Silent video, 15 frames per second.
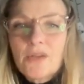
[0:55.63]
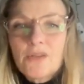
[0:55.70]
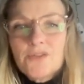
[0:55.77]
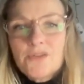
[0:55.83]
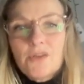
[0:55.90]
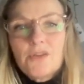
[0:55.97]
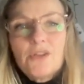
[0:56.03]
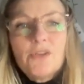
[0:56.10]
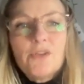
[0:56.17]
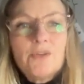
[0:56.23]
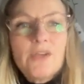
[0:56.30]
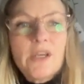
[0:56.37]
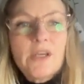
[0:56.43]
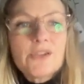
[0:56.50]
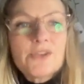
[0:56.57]
So that you
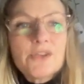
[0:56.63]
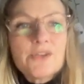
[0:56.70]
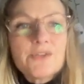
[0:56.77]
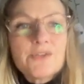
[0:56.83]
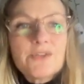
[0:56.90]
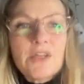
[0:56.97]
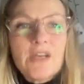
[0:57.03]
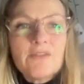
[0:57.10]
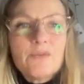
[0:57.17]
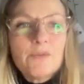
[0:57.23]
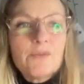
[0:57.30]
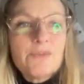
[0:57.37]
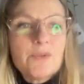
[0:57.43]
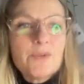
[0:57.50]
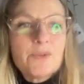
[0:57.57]
get a chance to have
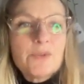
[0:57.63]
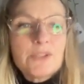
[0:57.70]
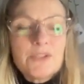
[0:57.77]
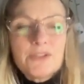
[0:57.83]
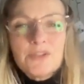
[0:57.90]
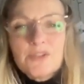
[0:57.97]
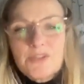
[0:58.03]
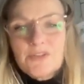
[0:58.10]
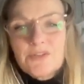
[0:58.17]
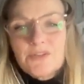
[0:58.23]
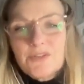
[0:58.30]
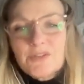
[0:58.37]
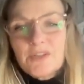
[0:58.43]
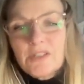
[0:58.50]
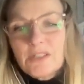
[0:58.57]
all of your questions
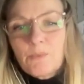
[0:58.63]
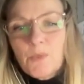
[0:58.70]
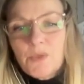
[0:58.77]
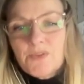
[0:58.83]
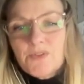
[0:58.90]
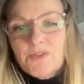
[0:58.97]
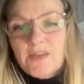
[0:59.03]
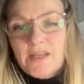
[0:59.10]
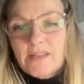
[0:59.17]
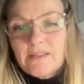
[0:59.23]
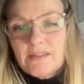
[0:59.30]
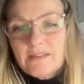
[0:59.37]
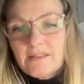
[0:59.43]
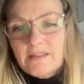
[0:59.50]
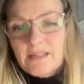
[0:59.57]
answered. And then once
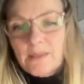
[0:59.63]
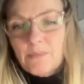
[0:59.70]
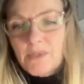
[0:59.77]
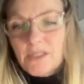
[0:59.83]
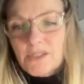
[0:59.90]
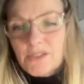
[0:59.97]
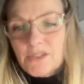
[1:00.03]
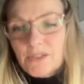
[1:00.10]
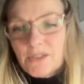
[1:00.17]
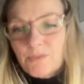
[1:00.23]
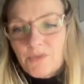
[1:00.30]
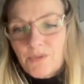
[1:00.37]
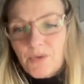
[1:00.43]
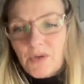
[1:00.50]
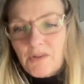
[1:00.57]
that's established and
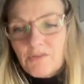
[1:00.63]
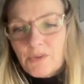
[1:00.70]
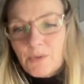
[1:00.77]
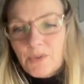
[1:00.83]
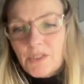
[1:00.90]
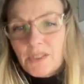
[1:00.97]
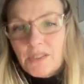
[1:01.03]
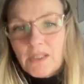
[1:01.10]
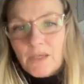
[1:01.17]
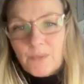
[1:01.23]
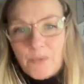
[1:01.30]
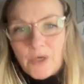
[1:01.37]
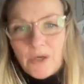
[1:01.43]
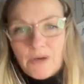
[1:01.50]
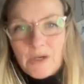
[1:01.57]
we've got everyone in that
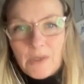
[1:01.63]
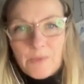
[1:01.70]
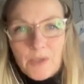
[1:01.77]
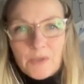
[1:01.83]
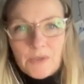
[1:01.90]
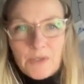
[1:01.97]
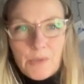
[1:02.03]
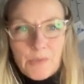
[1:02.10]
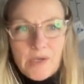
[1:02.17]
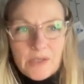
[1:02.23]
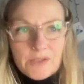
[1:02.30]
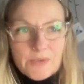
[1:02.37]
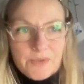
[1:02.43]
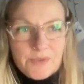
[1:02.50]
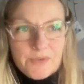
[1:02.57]
program, I'll go
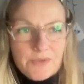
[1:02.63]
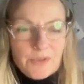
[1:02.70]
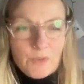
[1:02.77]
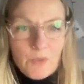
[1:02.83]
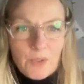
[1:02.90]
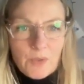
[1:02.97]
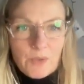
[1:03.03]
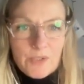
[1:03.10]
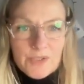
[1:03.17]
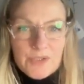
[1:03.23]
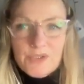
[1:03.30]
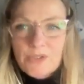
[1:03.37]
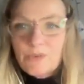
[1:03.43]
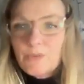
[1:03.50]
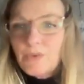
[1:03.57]
back to answering one
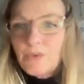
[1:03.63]
question a